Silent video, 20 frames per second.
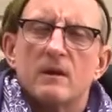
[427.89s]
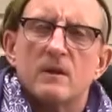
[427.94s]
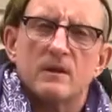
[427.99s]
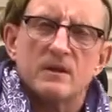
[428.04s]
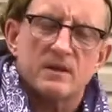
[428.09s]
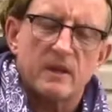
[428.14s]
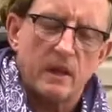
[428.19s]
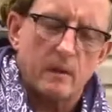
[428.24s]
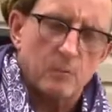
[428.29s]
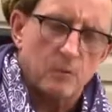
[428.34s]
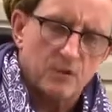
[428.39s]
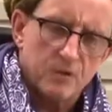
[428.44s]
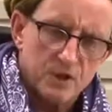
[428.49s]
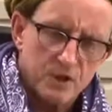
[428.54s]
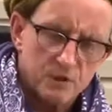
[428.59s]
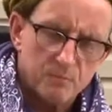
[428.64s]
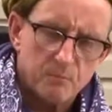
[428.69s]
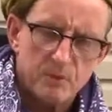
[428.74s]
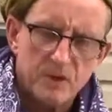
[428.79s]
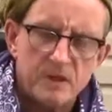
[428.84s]
disabled,
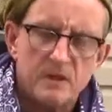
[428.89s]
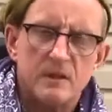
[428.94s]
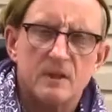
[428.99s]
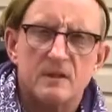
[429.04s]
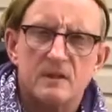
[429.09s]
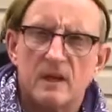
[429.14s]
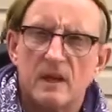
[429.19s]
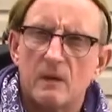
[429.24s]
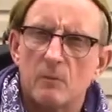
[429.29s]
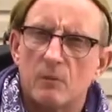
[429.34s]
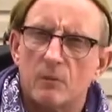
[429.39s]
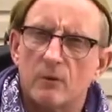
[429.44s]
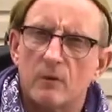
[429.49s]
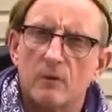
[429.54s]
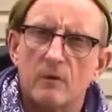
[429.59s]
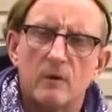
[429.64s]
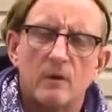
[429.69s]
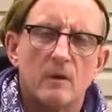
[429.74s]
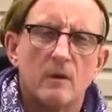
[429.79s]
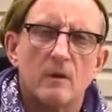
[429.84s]
just be disabled.
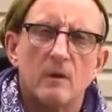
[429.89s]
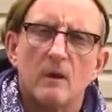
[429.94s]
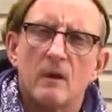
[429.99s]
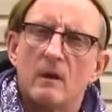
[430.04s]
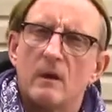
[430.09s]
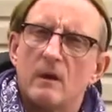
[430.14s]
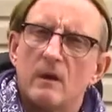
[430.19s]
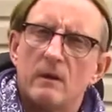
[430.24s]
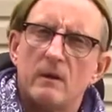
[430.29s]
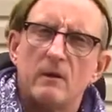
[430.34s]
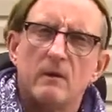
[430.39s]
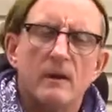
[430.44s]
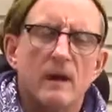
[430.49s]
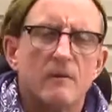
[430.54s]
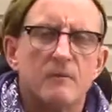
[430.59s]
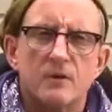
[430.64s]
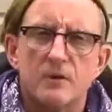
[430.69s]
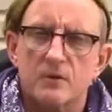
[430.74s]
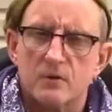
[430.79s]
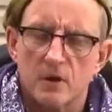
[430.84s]
You don't
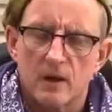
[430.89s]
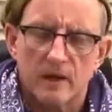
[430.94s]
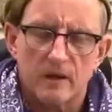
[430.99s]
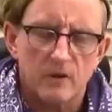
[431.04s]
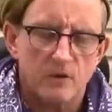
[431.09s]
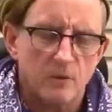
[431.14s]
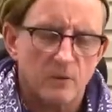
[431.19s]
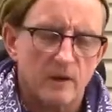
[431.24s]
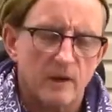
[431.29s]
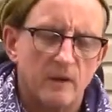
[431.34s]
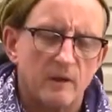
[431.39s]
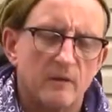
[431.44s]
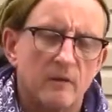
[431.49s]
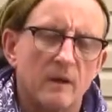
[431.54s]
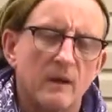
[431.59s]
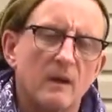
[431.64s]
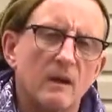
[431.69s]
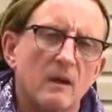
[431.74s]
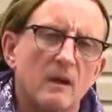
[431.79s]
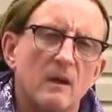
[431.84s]
have to try to do
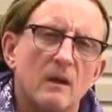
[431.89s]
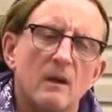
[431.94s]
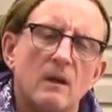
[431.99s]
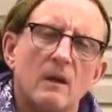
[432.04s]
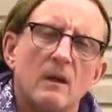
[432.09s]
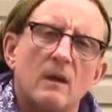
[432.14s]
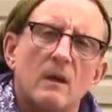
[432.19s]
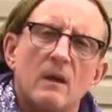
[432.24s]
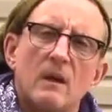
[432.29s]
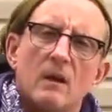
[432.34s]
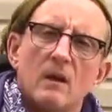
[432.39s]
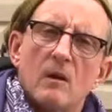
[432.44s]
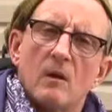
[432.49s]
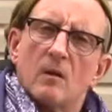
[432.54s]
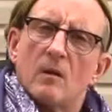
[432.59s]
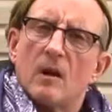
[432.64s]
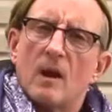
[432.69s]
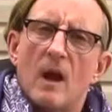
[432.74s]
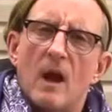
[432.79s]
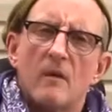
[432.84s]
anything.
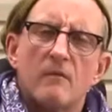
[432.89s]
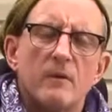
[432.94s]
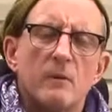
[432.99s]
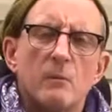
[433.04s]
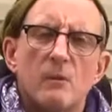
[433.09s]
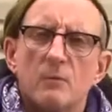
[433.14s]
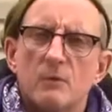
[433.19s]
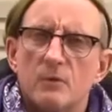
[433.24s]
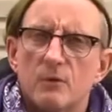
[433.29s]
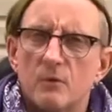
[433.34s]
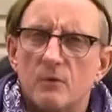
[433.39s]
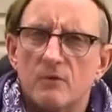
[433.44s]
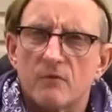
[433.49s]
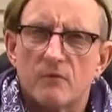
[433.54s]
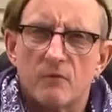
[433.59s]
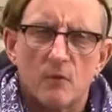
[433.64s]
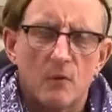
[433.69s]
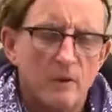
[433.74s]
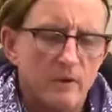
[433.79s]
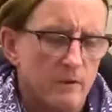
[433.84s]
Everyone will do it
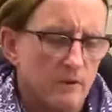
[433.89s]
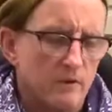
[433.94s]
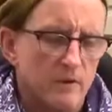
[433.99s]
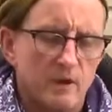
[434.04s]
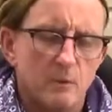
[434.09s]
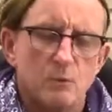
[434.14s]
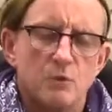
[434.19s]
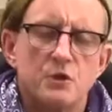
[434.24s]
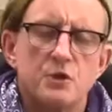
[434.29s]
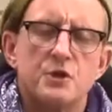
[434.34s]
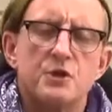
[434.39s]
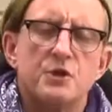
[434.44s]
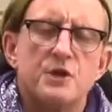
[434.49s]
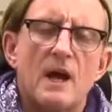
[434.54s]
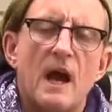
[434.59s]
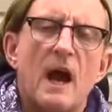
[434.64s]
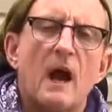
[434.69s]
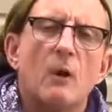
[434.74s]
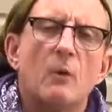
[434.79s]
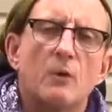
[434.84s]
for you. They will
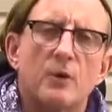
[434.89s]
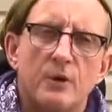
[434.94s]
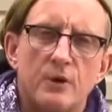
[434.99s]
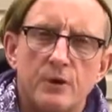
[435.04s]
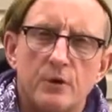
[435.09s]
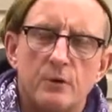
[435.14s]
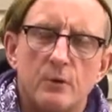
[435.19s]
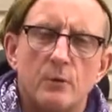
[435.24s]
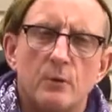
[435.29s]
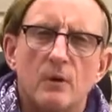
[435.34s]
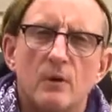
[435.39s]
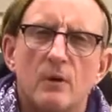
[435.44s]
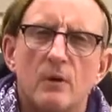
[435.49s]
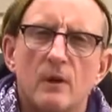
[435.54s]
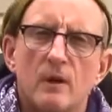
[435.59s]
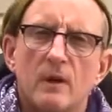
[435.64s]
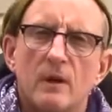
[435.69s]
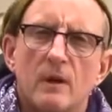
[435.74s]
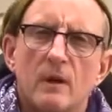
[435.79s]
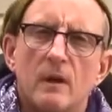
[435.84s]
shower you
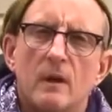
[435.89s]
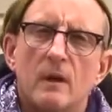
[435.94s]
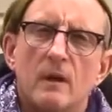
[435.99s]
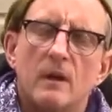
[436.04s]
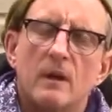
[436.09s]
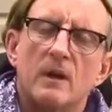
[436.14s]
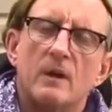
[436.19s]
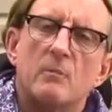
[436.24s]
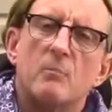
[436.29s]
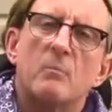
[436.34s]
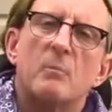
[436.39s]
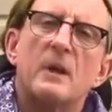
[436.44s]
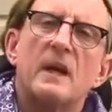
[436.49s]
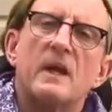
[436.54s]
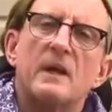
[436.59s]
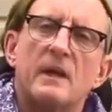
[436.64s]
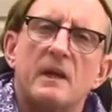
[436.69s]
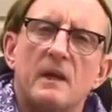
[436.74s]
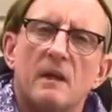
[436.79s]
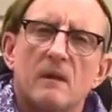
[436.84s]
in
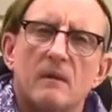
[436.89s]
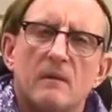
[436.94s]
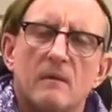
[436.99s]
pity.